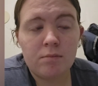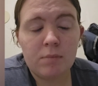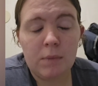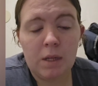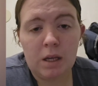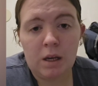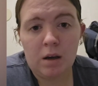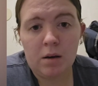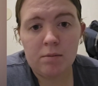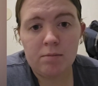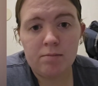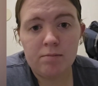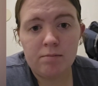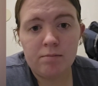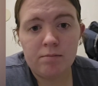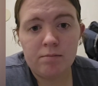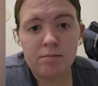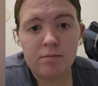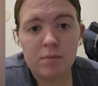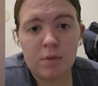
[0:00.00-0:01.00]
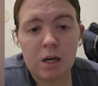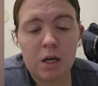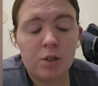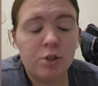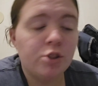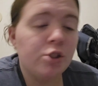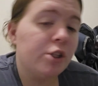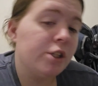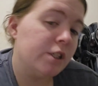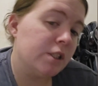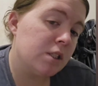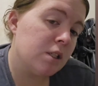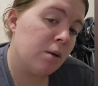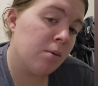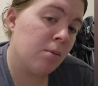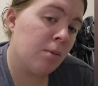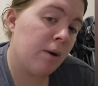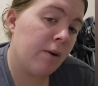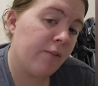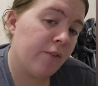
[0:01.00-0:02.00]
yeah, I'll show you
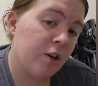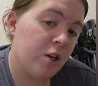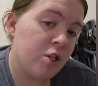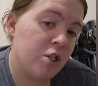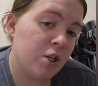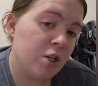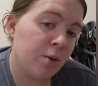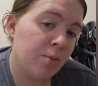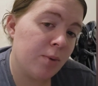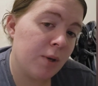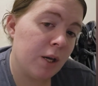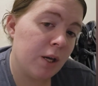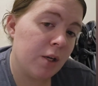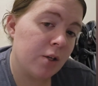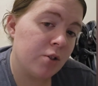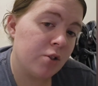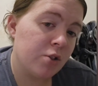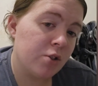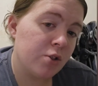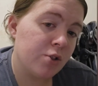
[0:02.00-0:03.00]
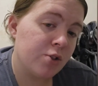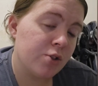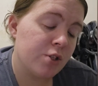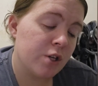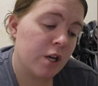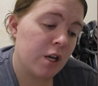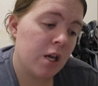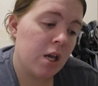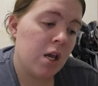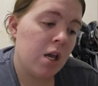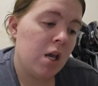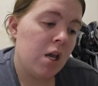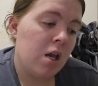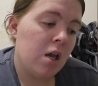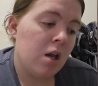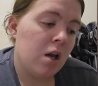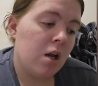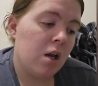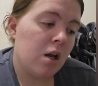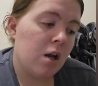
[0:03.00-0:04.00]
some of my fishing pictures.
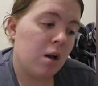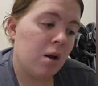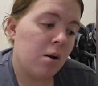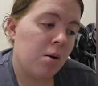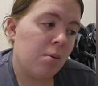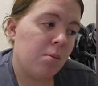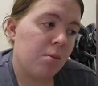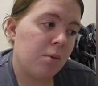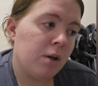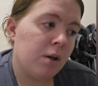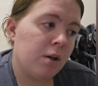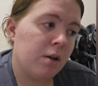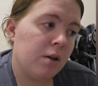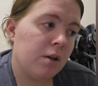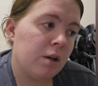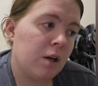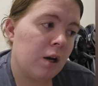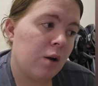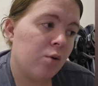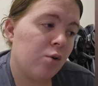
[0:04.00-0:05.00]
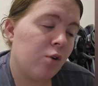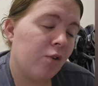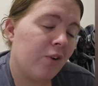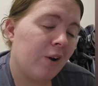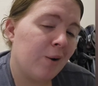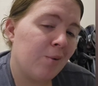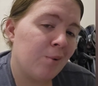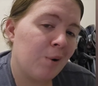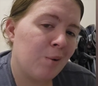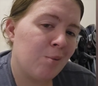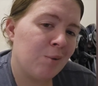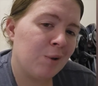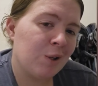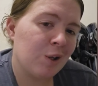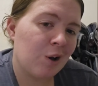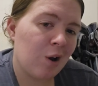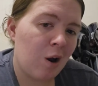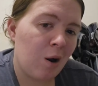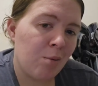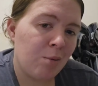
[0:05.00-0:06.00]
I don't know if I can put them in
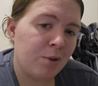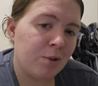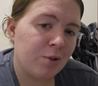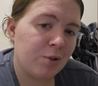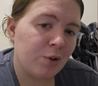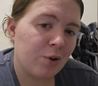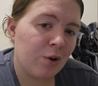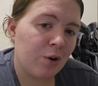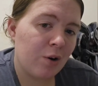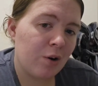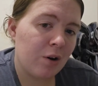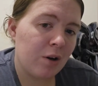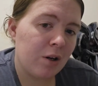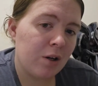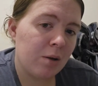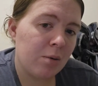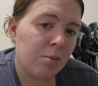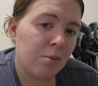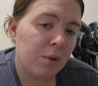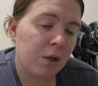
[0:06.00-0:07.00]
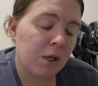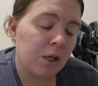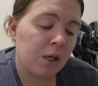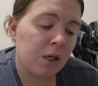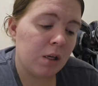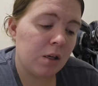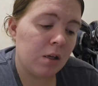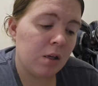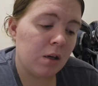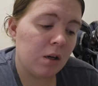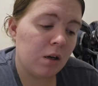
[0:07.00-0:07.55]
the comments or not, but